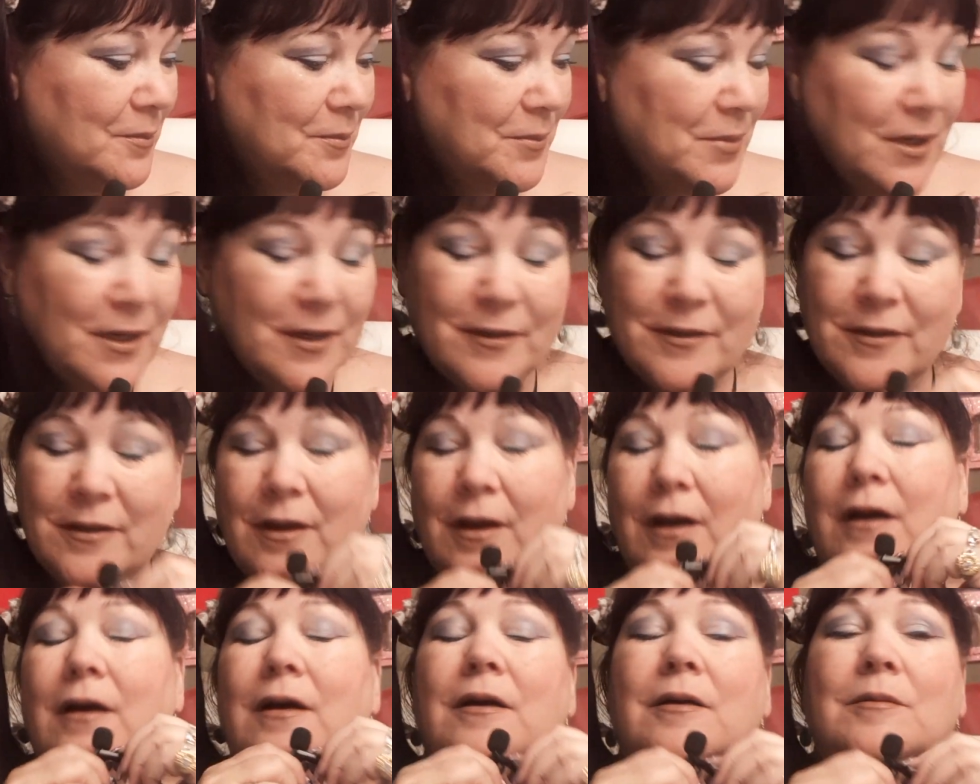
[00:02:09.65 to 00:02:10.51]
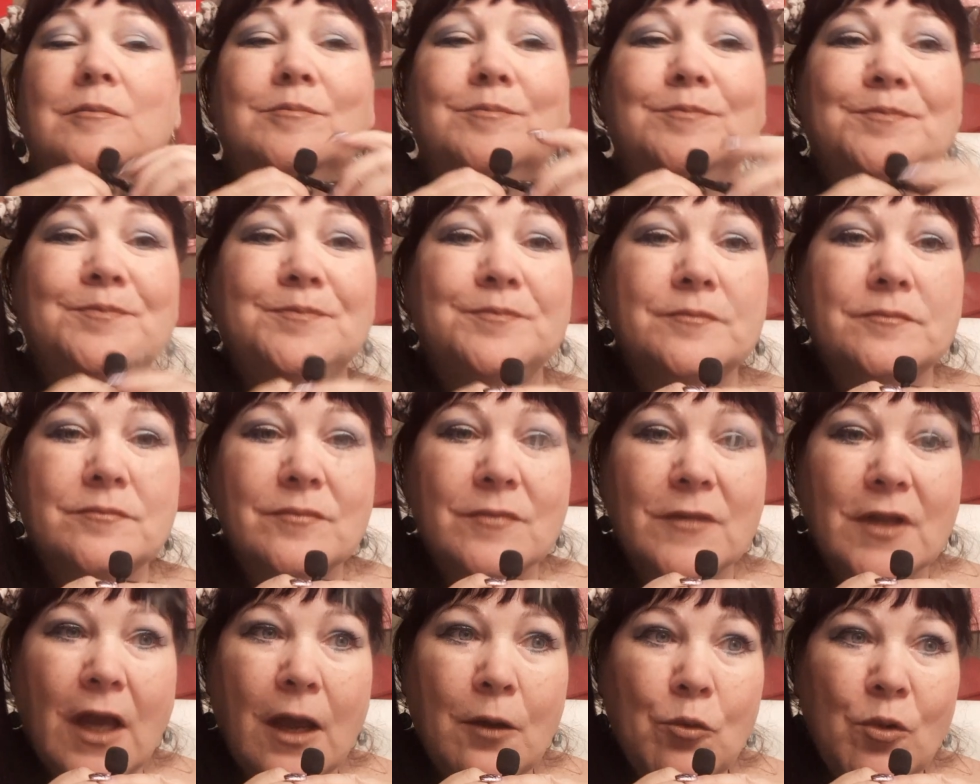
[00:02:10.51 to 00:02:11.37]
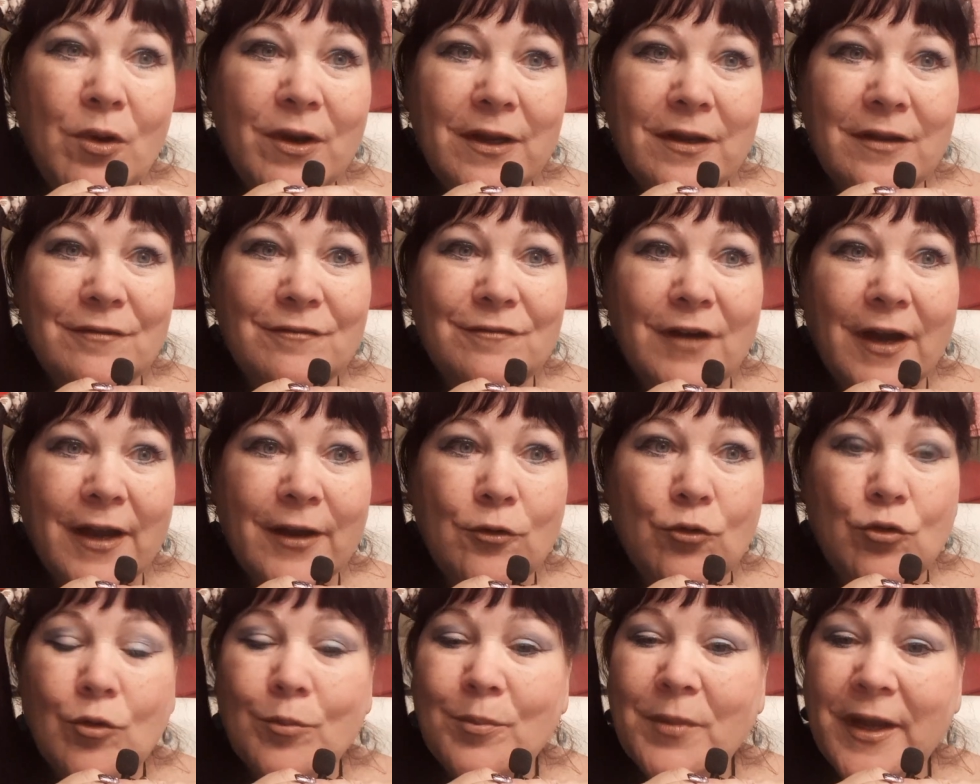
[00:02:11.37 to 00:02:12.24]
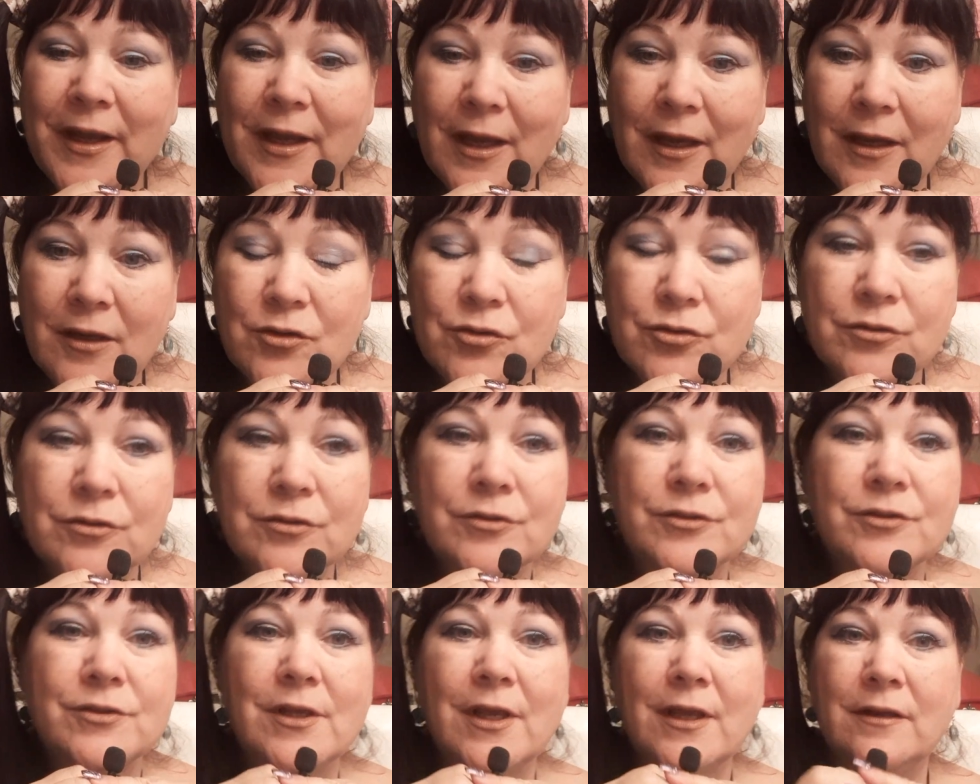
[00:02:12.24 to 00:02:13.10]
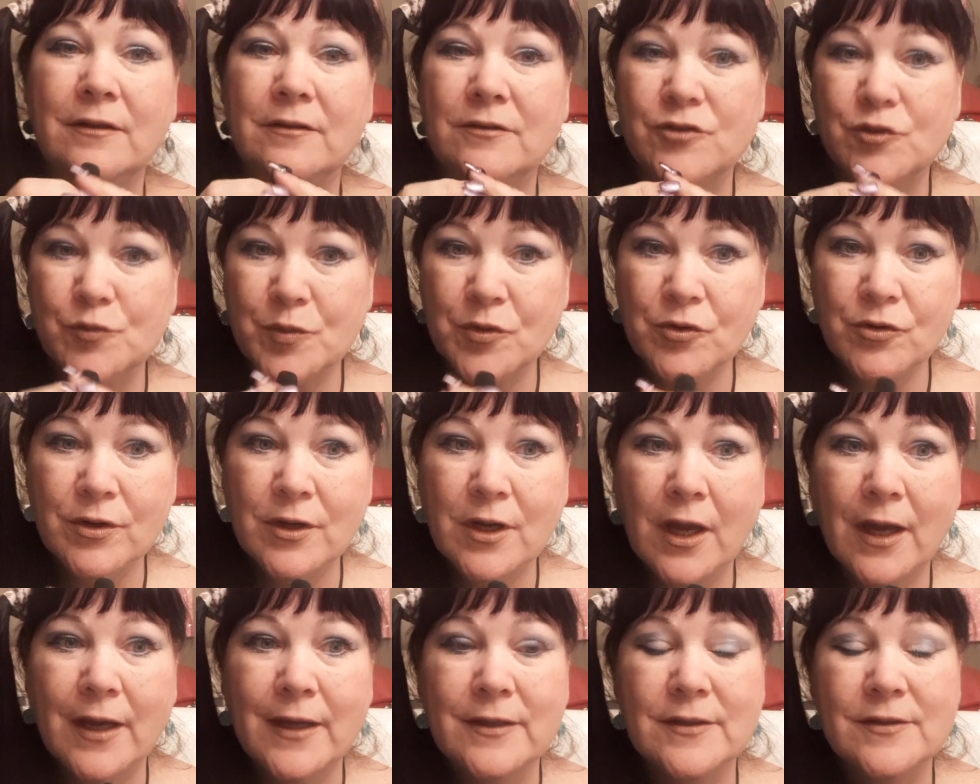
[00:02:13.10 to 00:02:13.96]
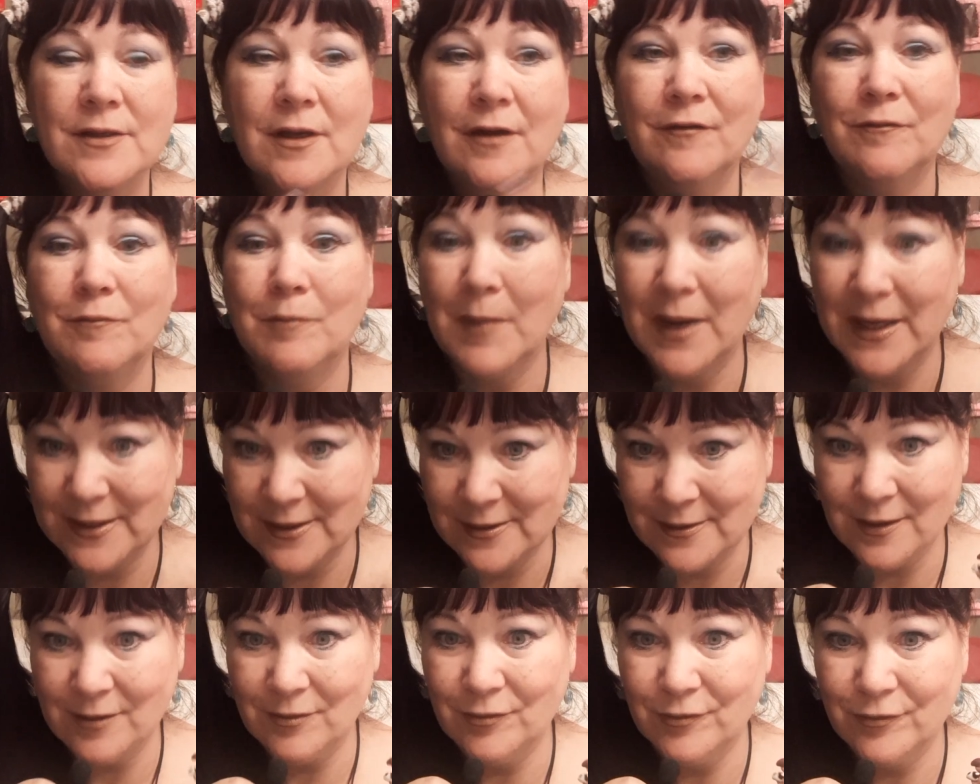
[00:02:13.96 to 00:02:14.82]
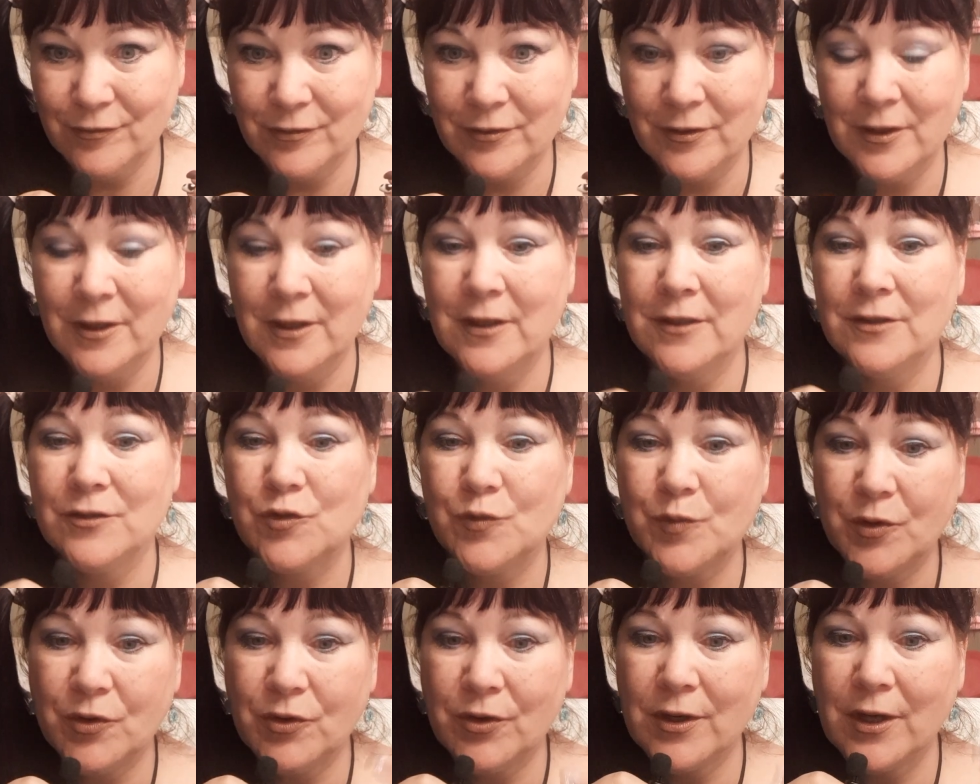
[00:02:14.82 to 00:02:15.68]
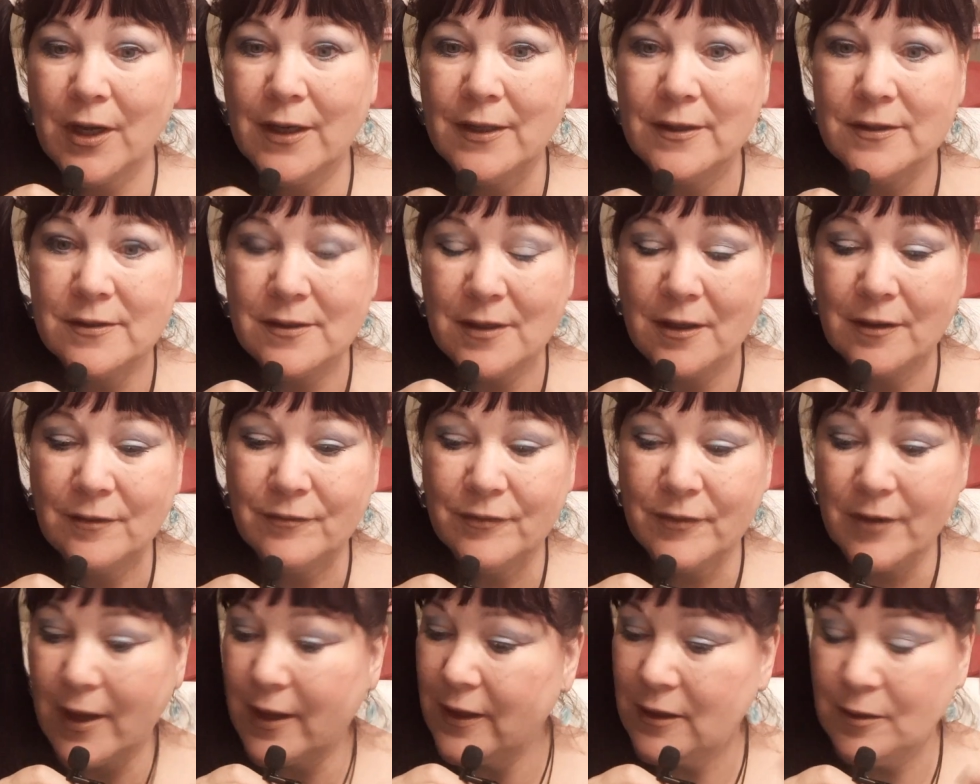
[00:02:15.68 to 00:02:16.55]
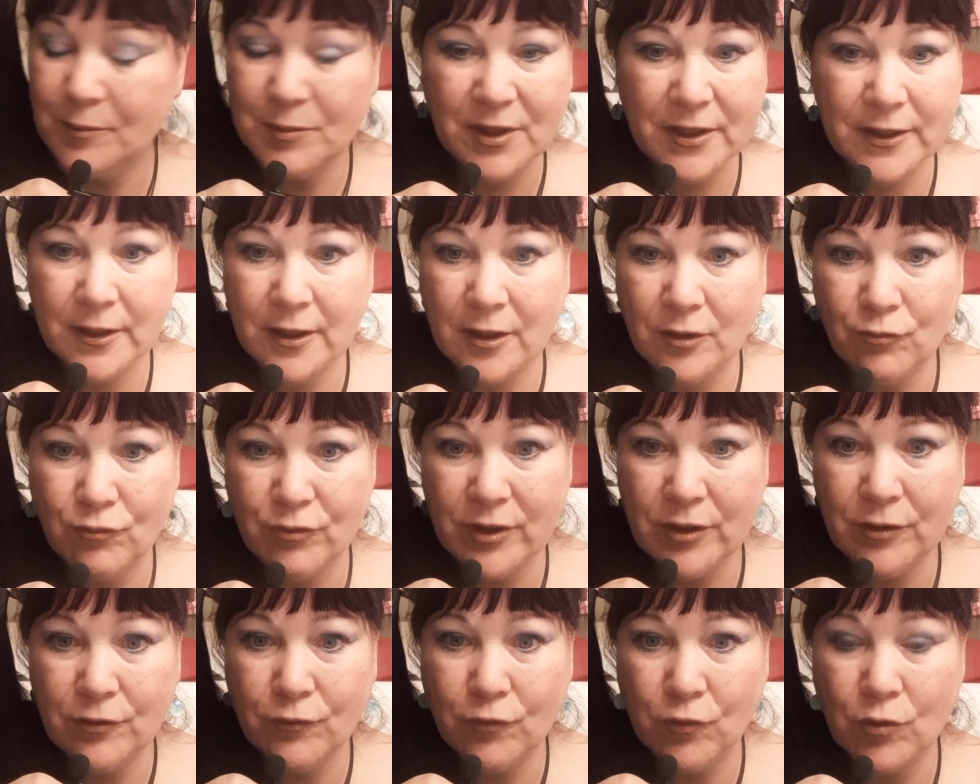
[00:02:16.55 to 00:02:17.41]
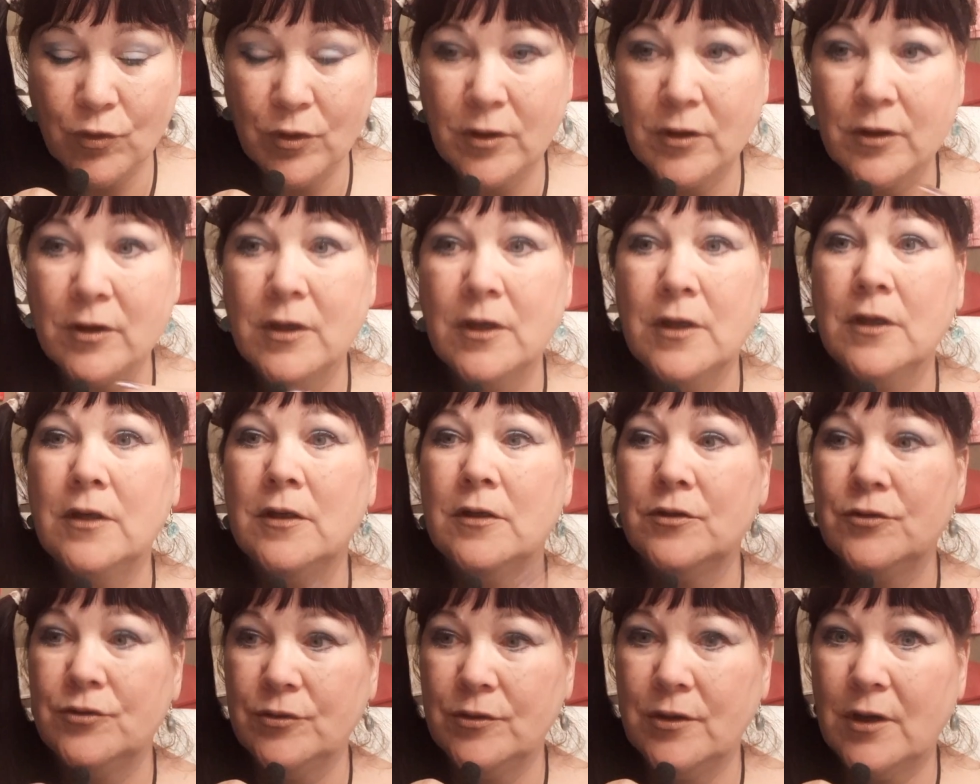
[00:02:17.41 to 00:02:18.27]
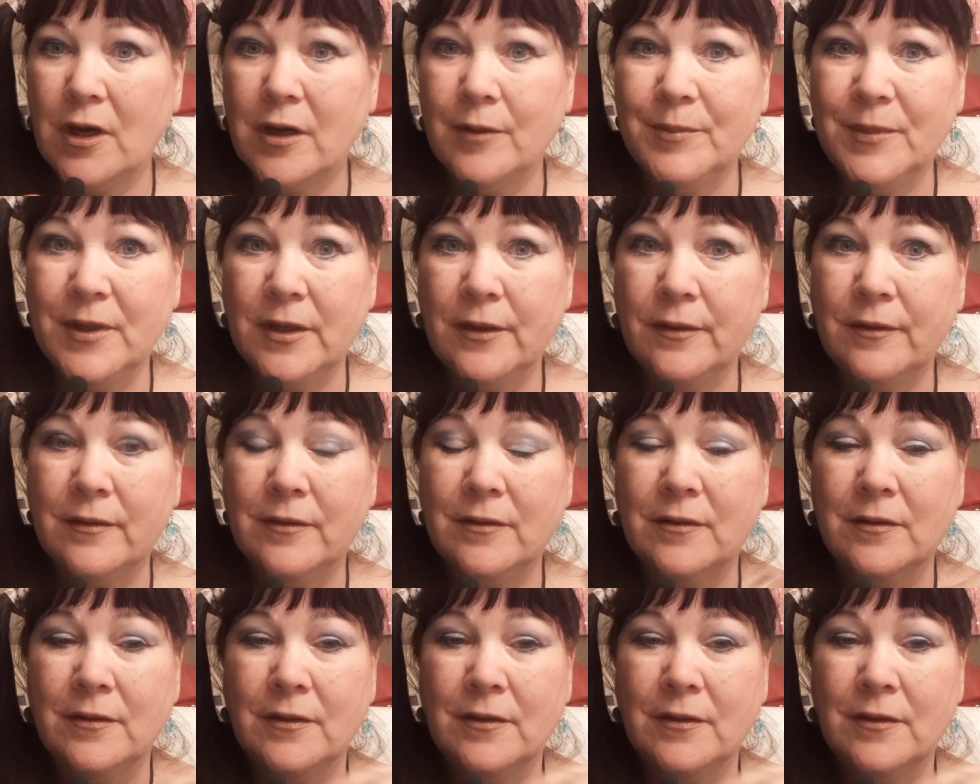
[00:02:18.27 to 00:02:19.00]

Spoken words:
but I want to invite all my angels and spirit guides of myself, spirit guides of anybody I read for, to come in.